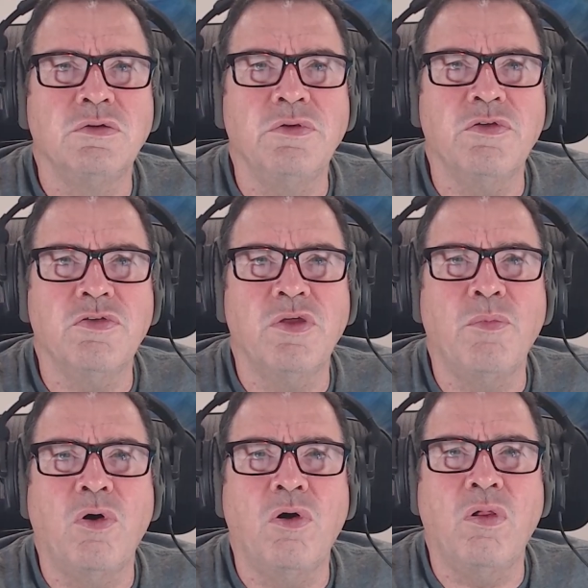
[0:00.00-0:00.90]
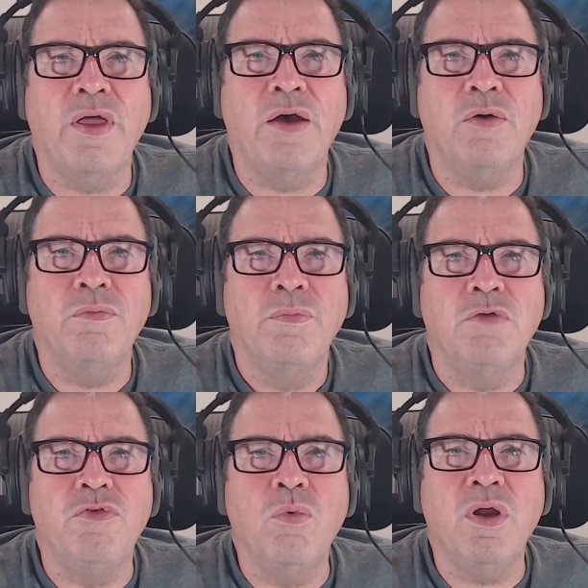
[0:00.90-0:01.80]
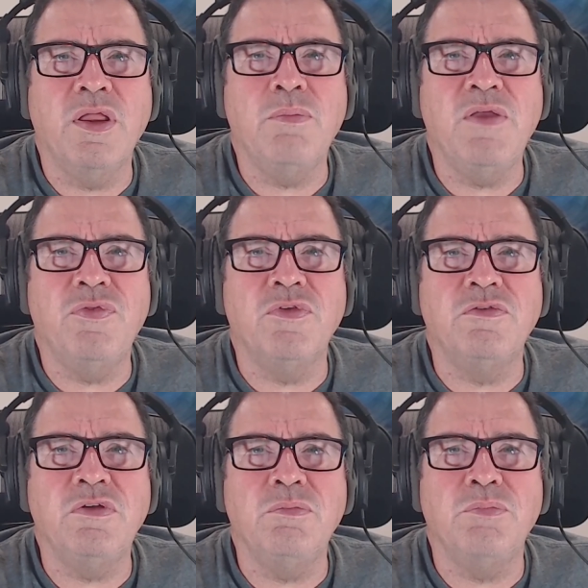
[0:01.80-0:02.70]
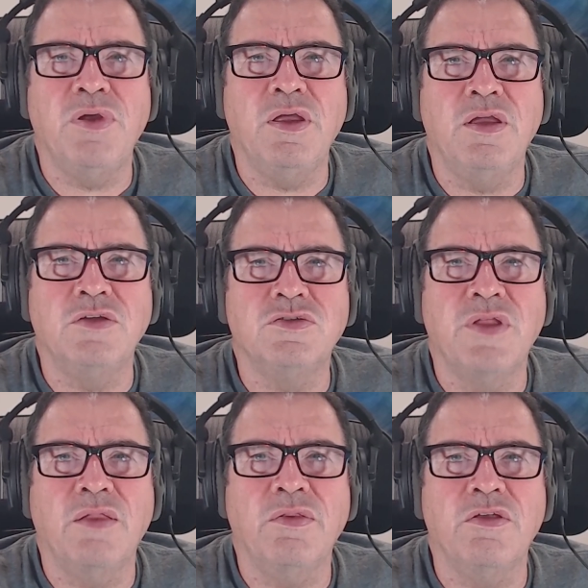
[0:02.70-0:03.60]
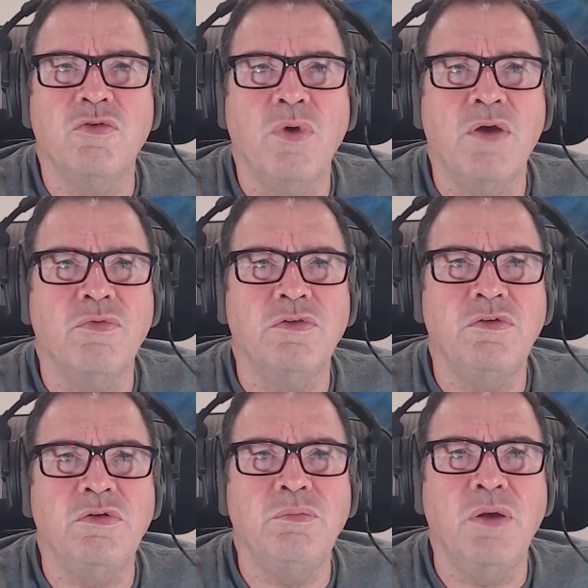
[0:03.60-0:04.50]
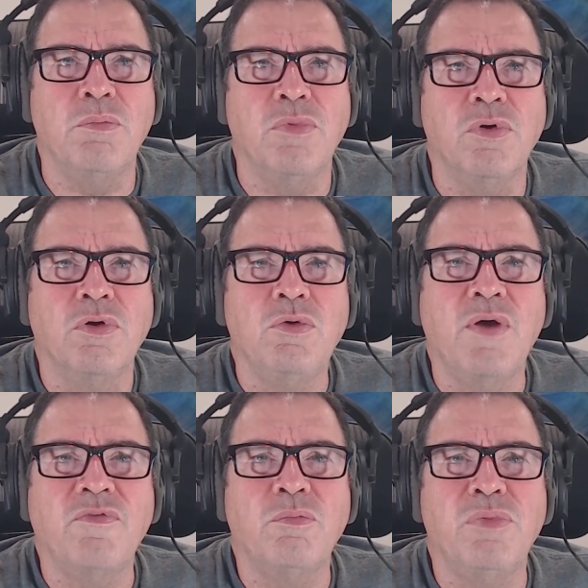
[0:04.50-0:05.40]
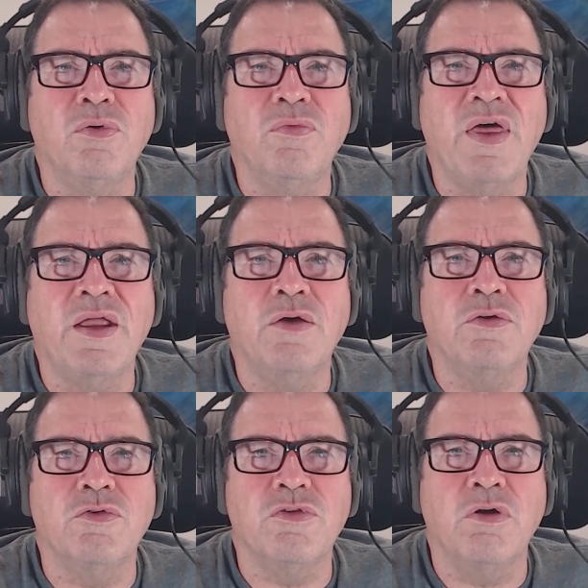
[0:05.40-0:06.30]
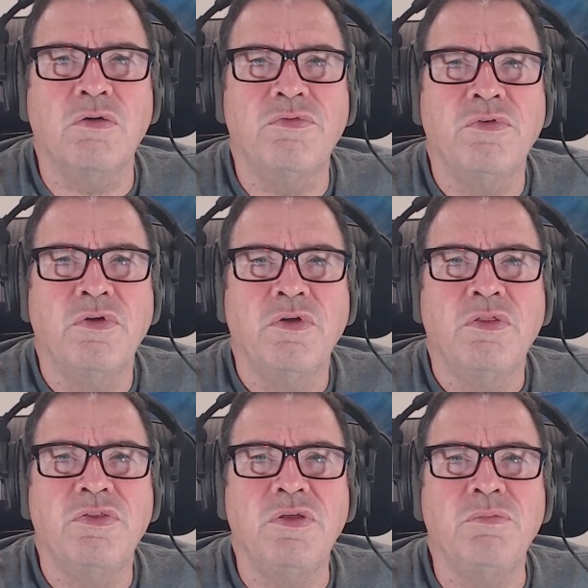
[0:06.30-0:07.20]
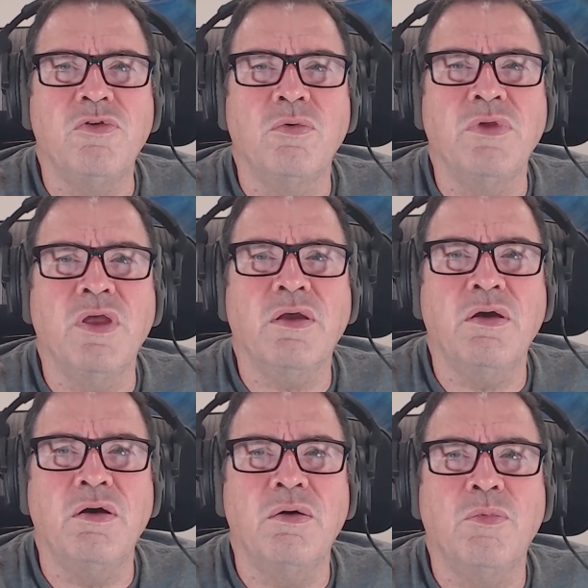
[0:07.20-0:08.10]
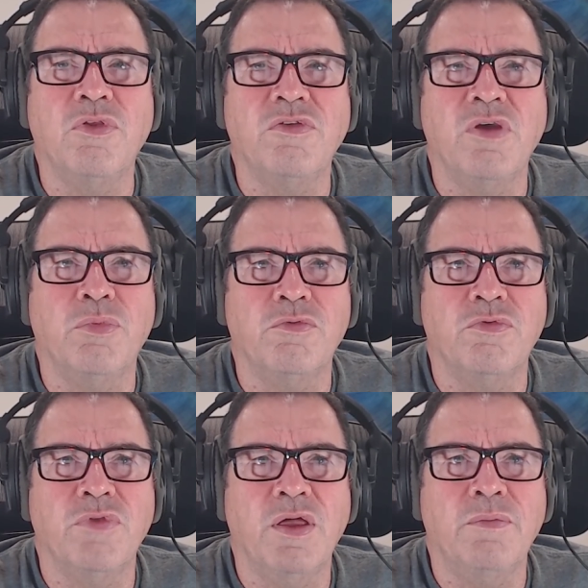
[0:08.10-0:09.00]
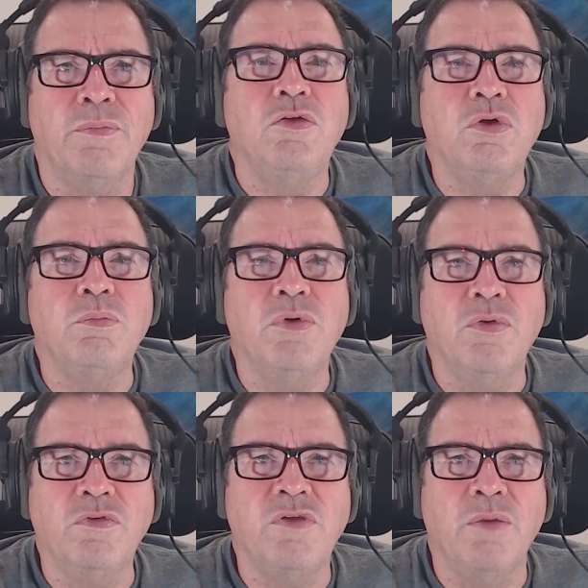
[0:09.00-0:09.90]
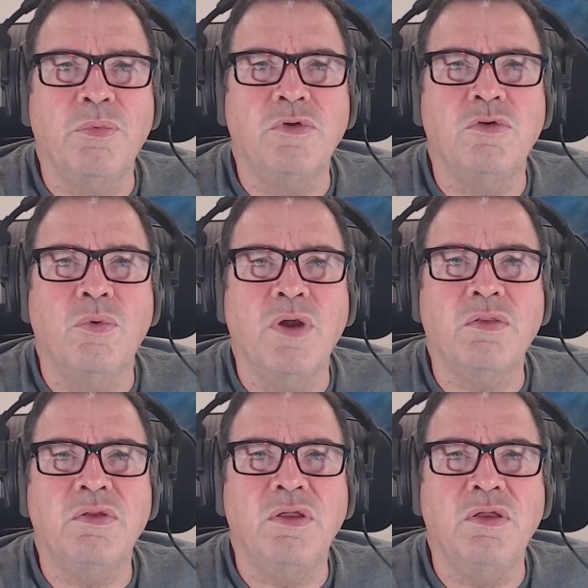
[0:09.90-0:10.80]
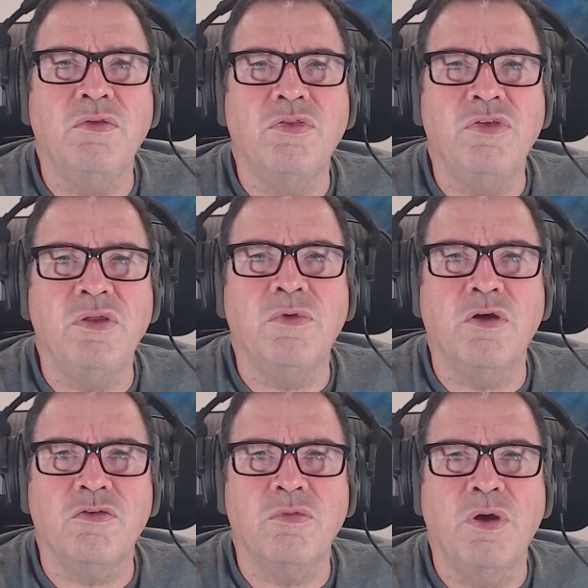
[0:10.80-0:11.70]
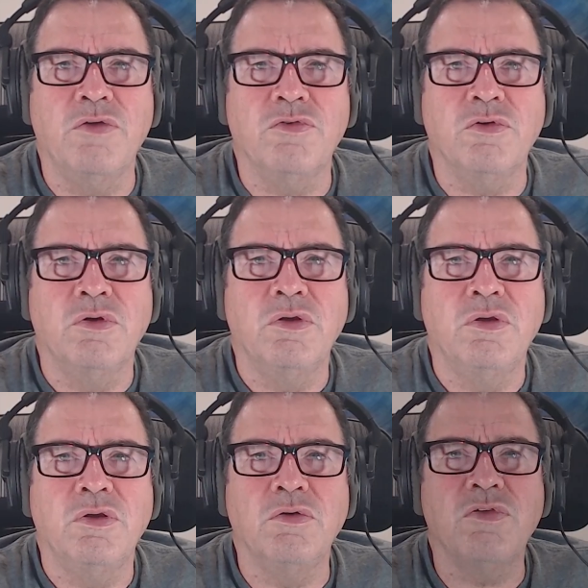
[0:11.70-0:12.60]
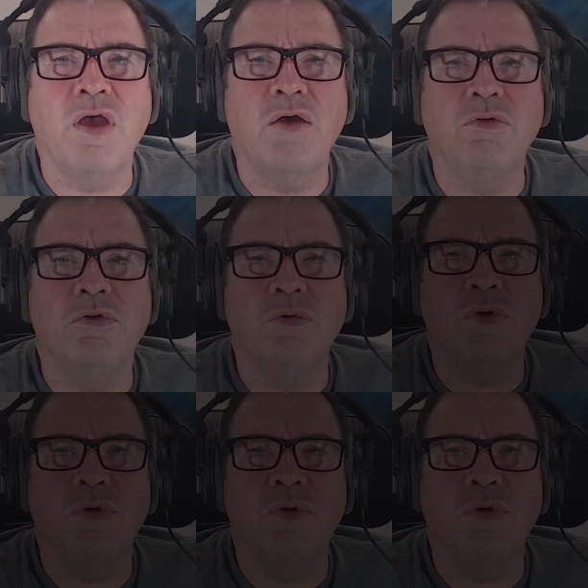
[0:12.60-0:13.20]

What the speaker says: to list them all out. If you want a Meet the Team page that links to every team member, you have to build that out yourself. Themes don't yet come with a template for that. You can build the template directly in the theme customizer. Here's how you do